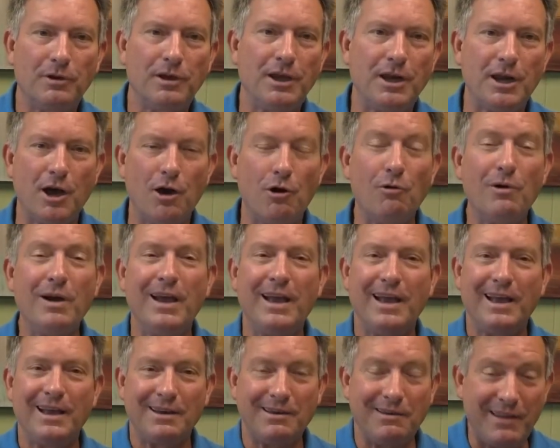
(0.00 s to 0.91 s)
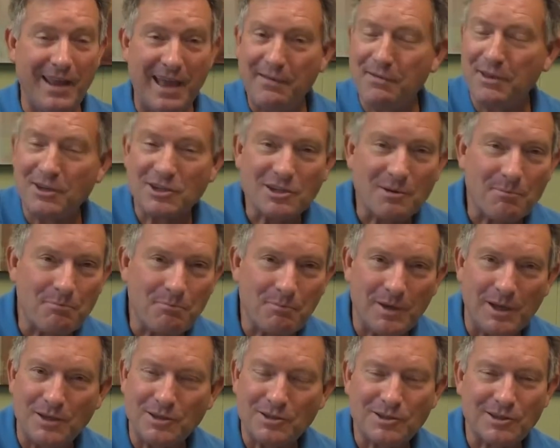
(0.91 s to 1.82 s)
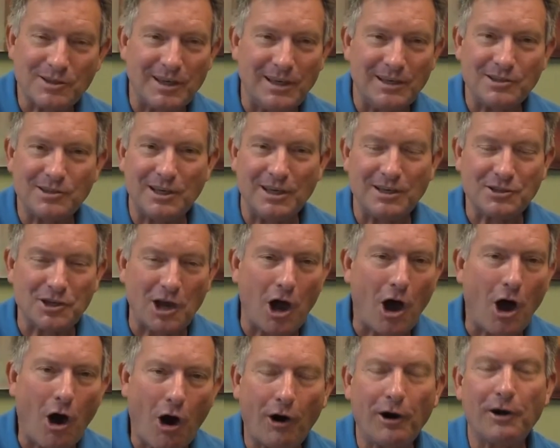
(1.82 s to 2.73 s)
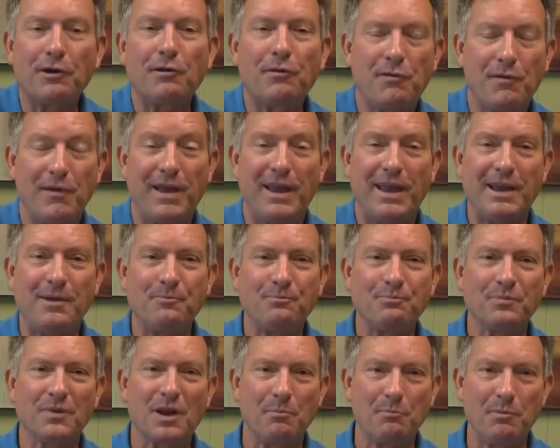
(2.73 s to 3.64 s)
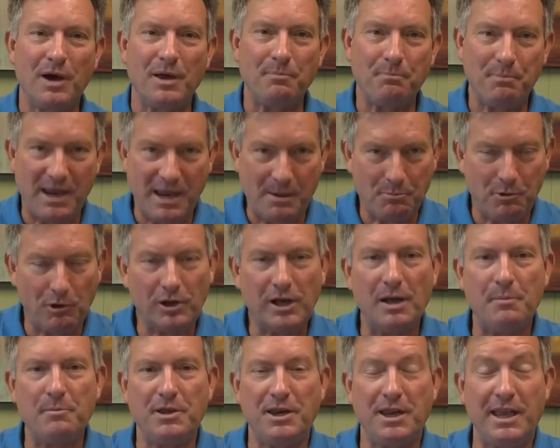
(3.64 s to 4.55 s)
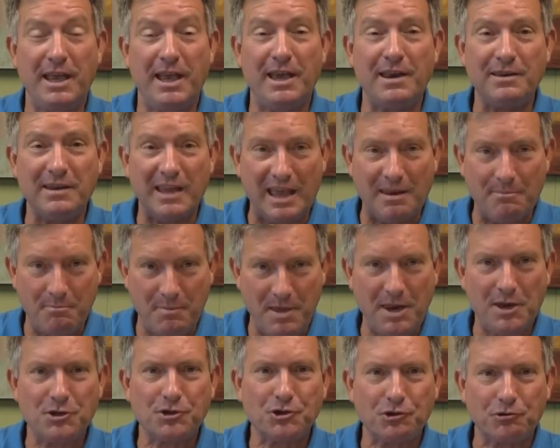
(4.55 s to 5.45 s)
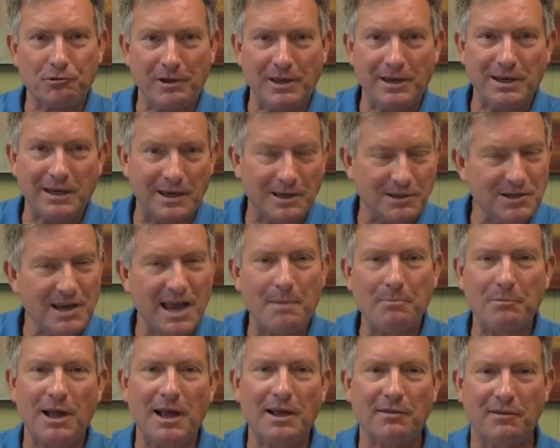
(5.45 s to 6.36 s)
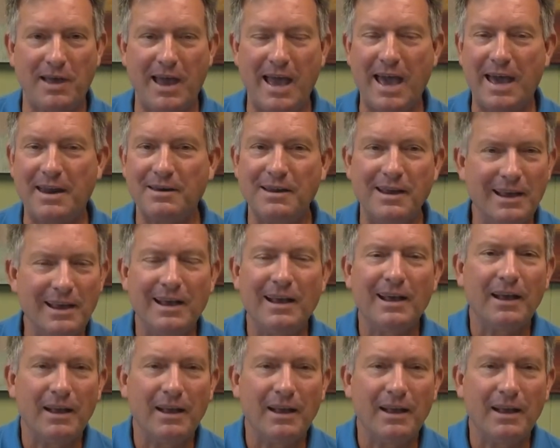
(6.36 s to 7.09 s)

You know, death is a, is, is, is a hard thing, but people coming in and ministering in a time like that,